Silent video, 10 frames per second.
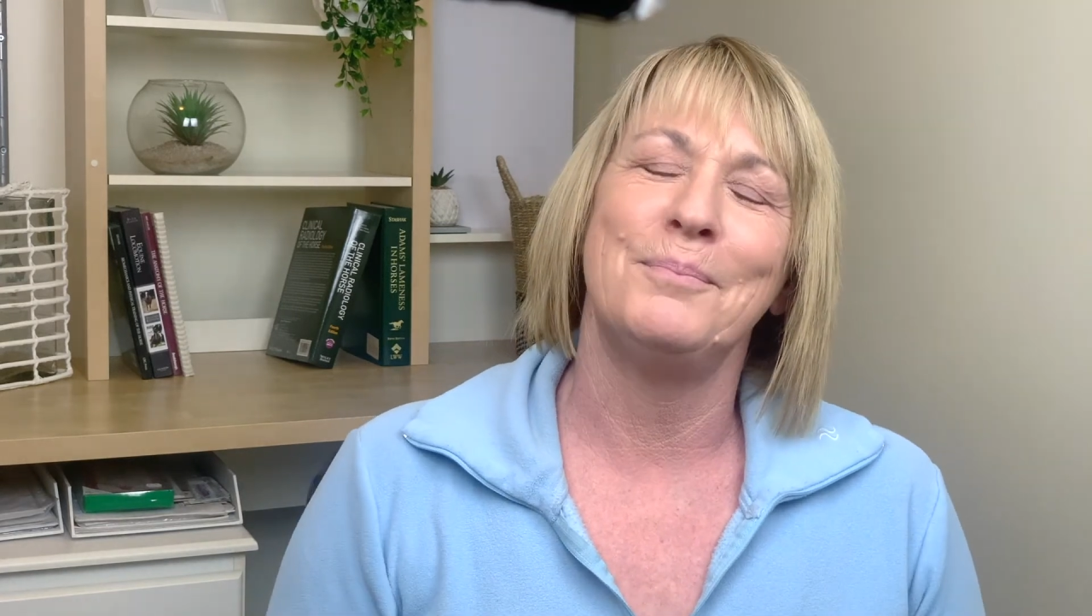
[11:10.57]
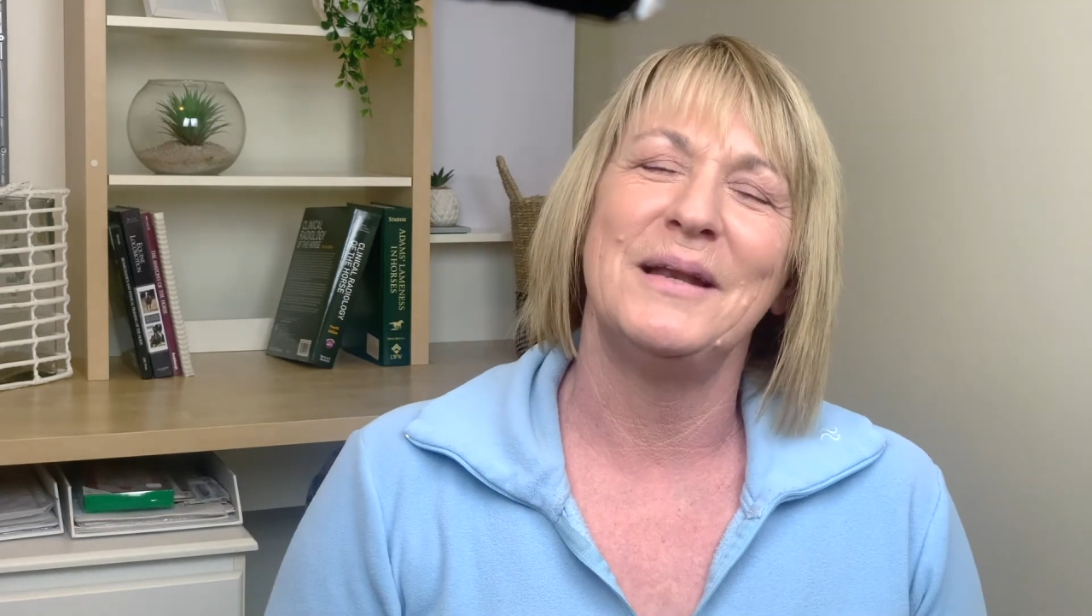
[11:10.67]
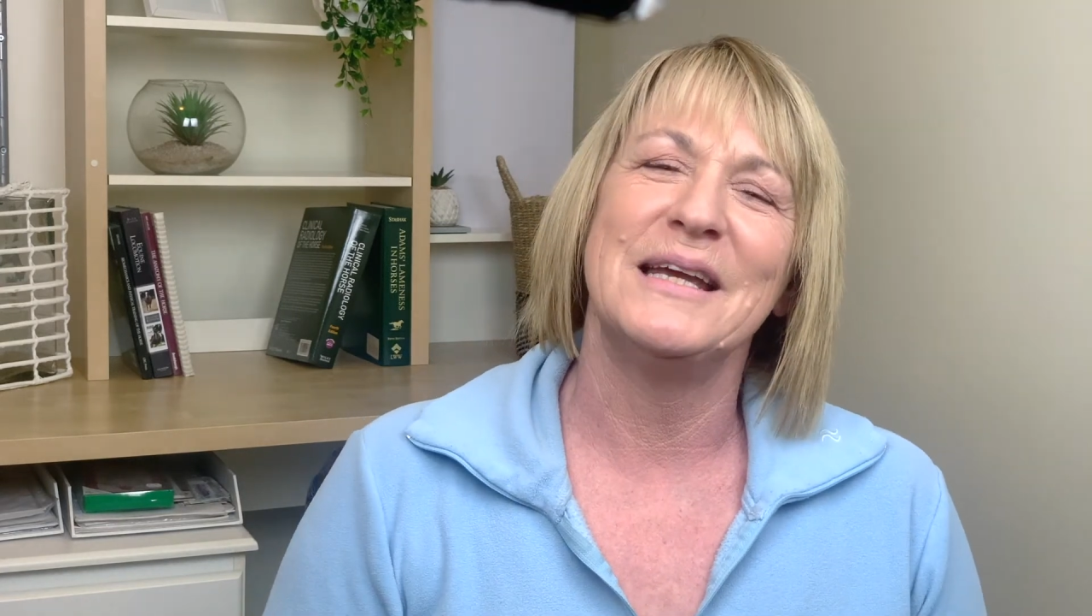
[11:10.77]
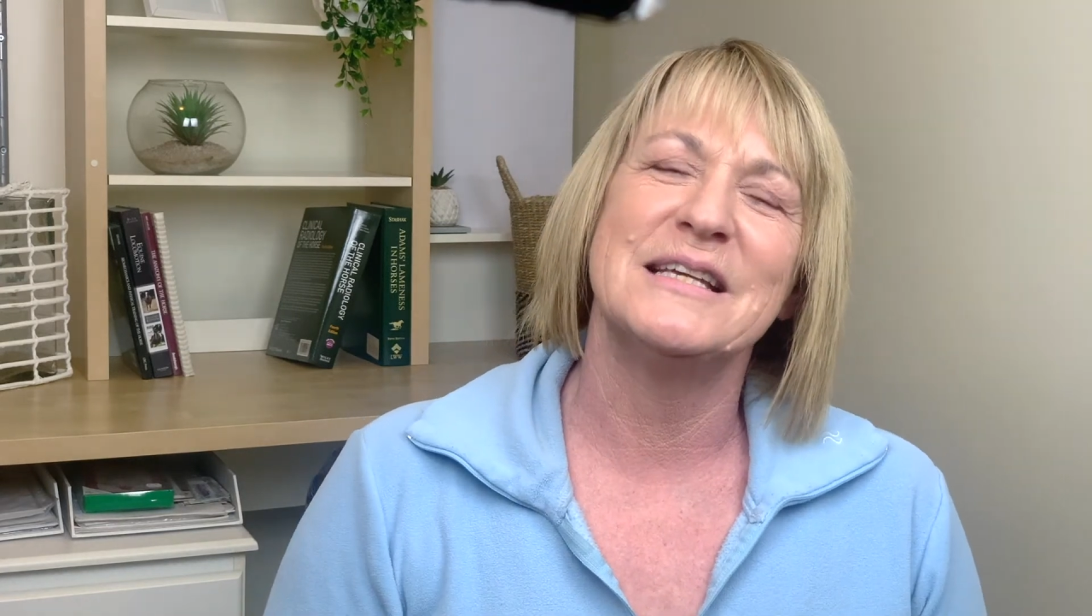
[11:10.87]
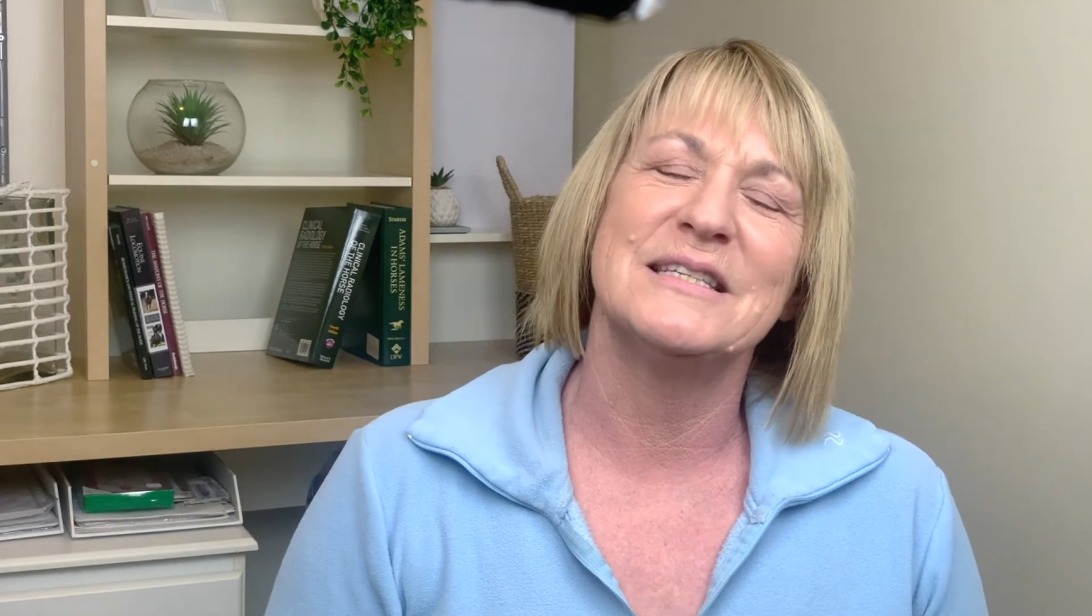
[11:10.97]

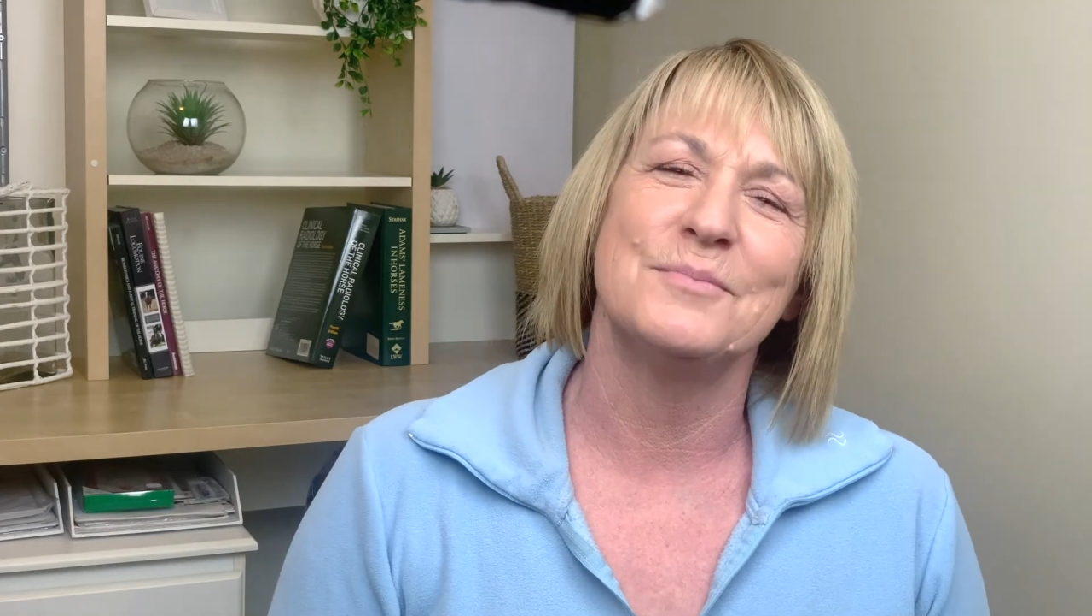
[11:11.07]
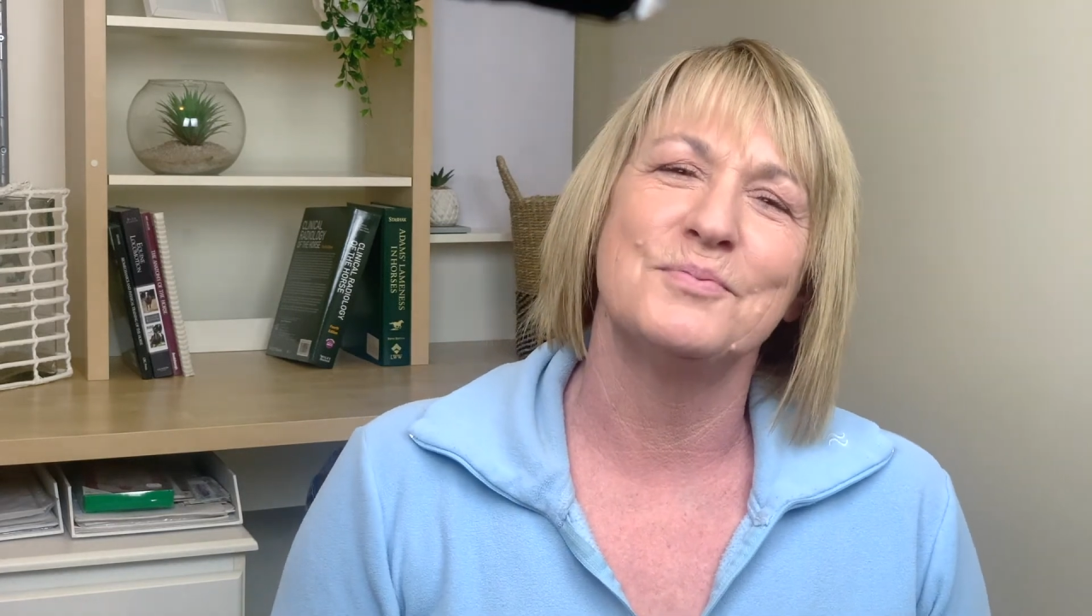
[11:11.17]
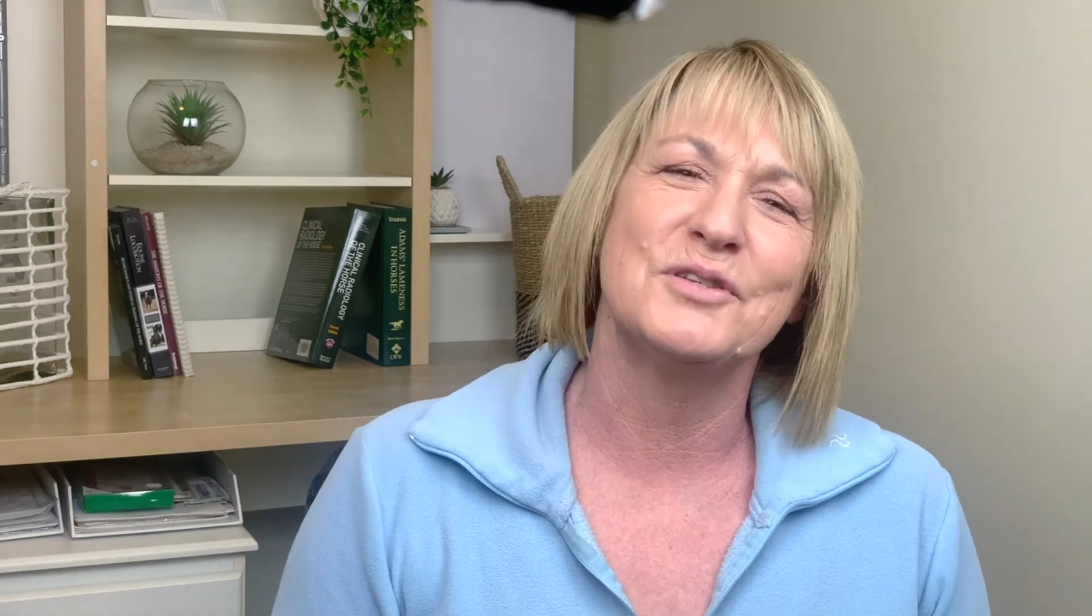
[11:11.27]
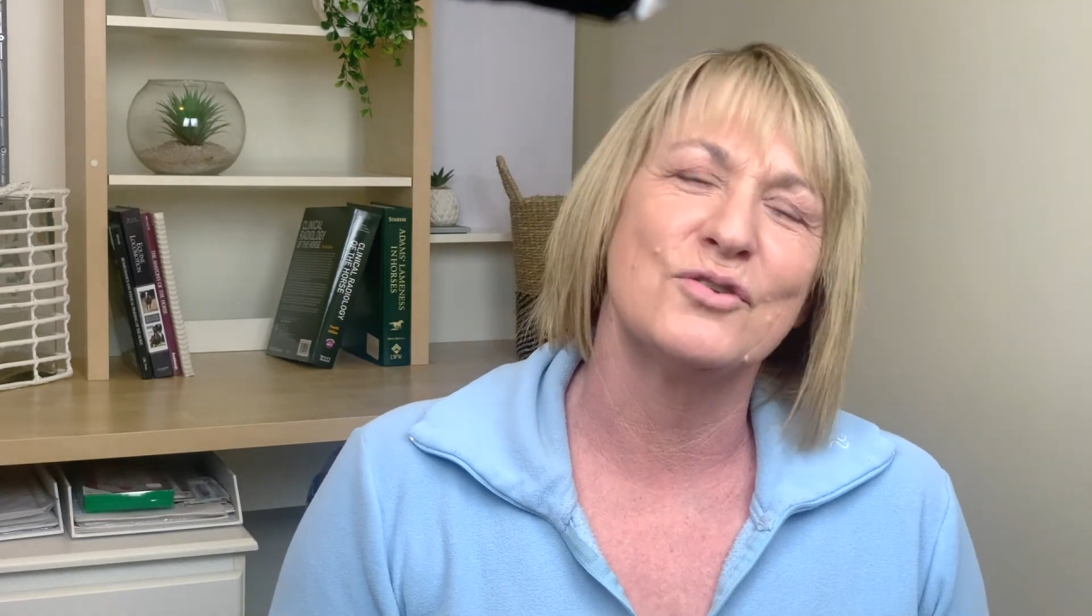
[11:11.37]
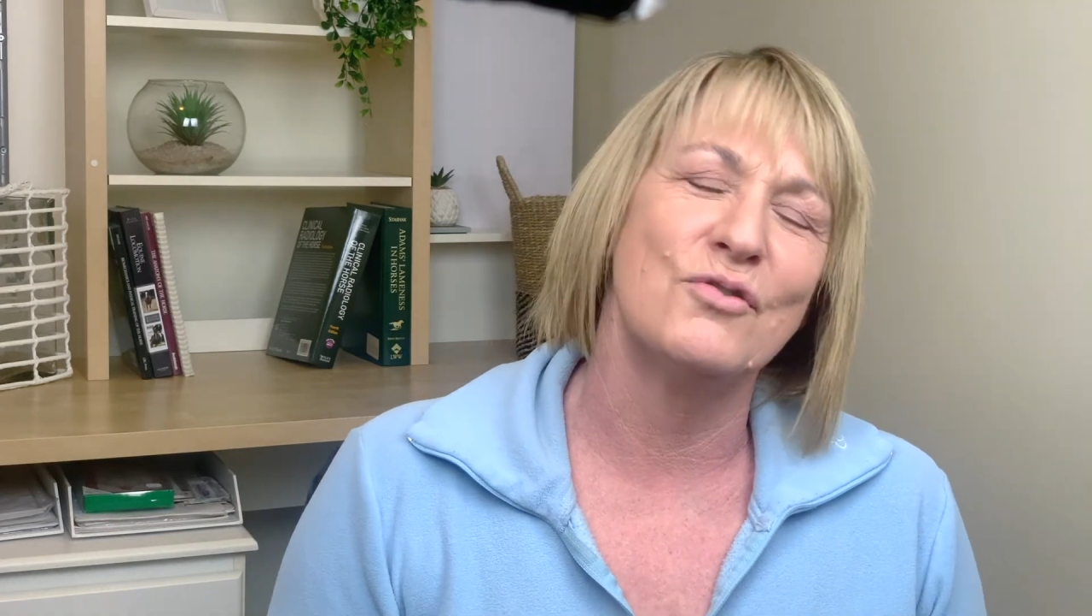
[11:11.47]
please
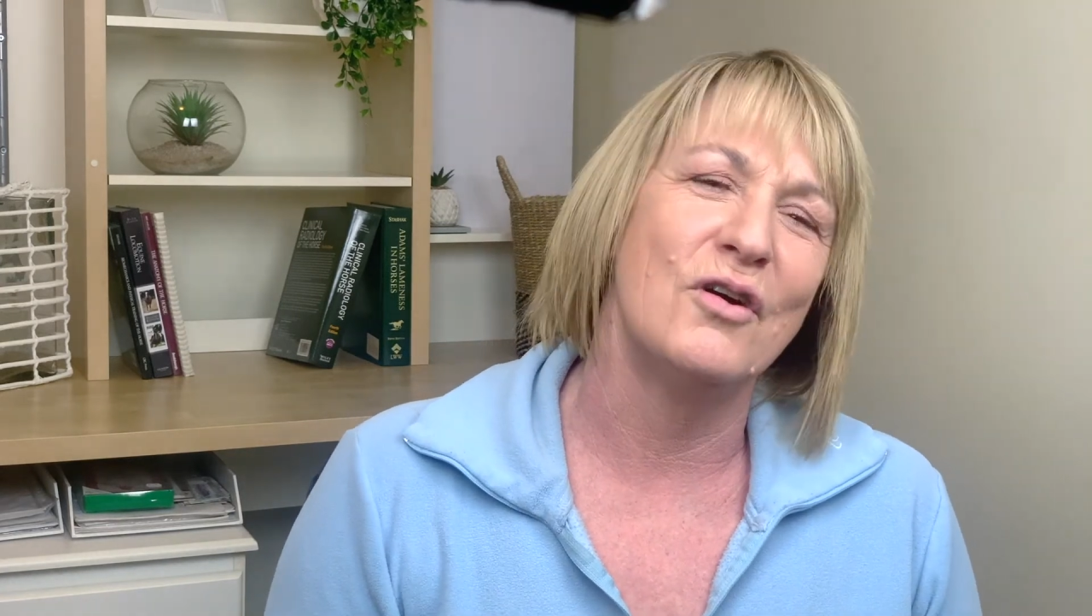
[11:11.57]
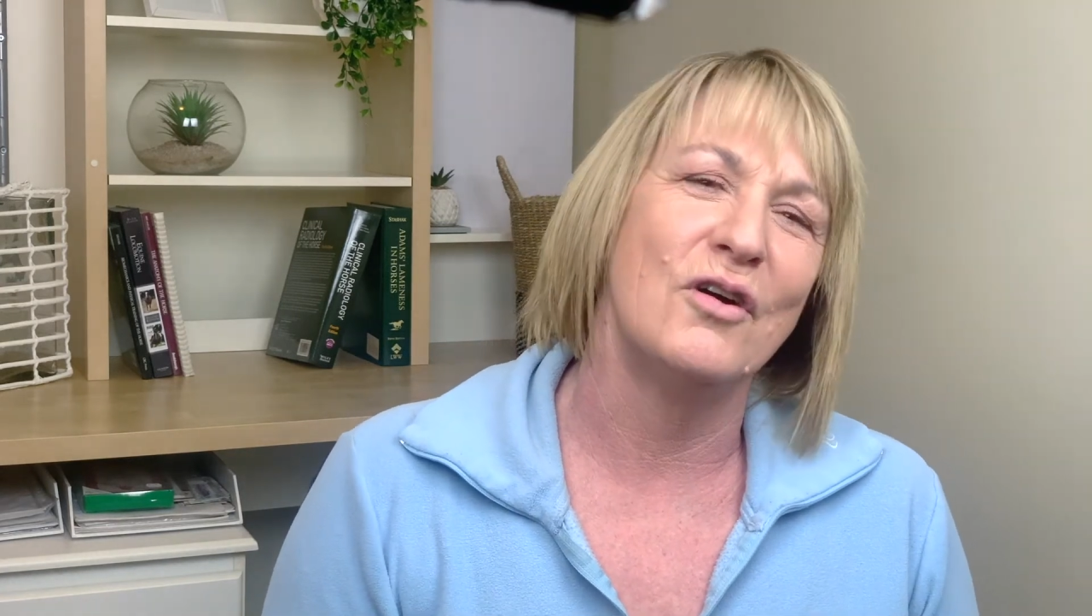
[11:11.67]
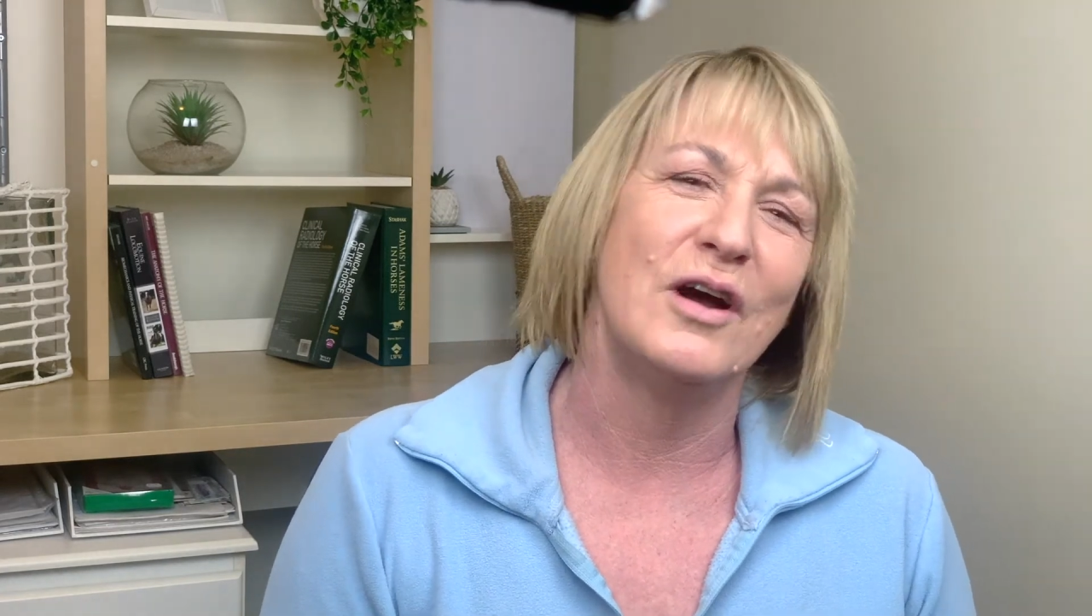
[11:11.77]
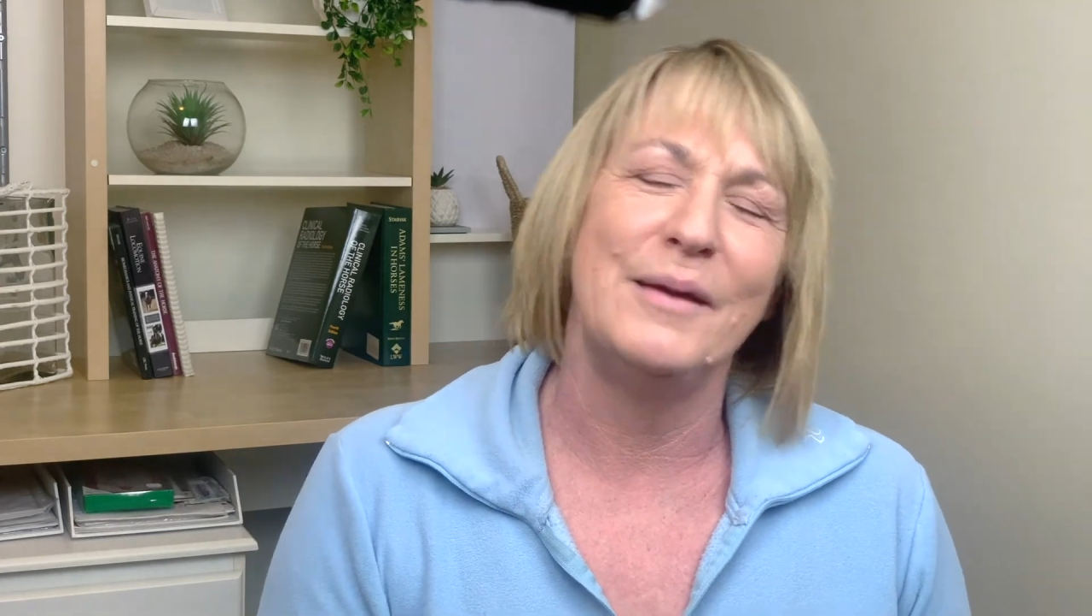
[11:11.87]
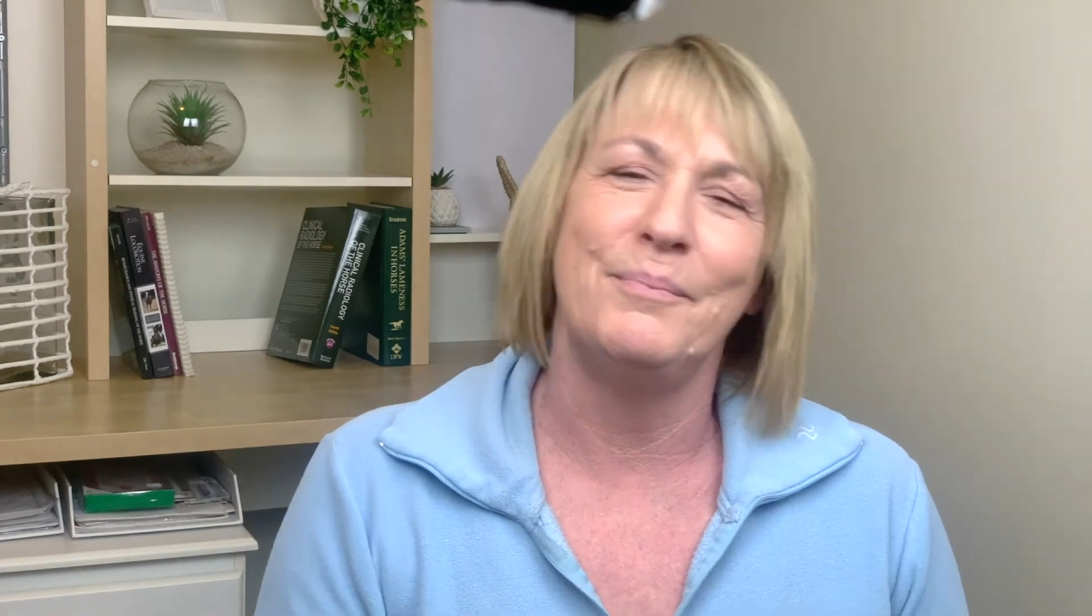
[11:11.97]

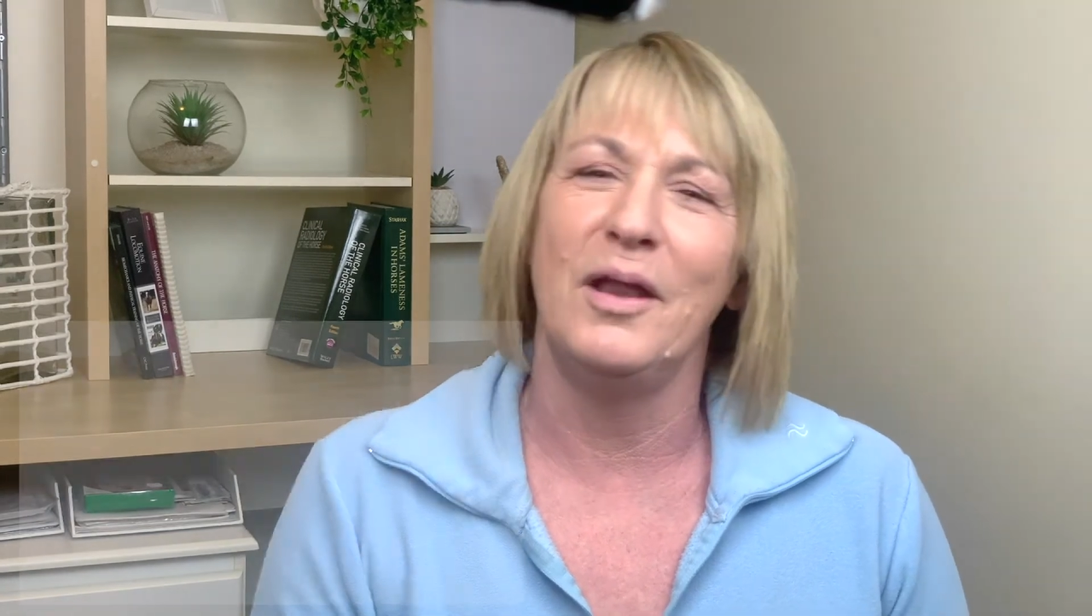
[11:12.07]
subscribe,